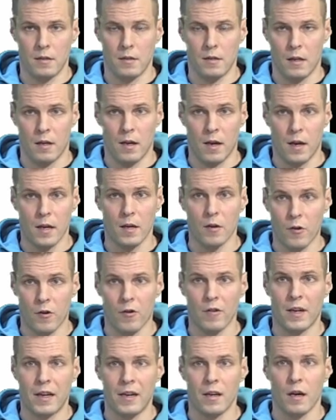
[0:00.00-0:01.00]
I
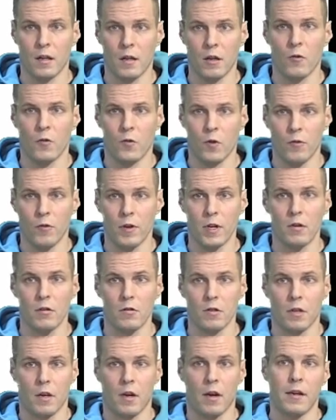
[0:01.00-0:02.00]
or any other of your readers
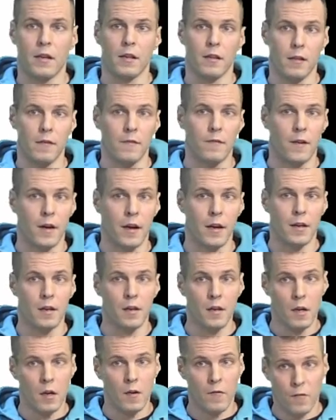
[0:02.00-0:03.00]
can identify
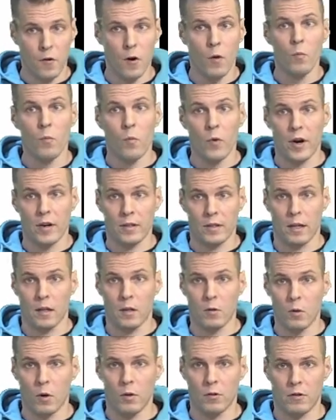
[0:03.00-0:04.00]
from where that
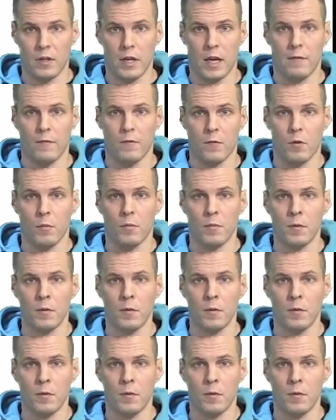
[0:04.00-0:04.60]
quote came from.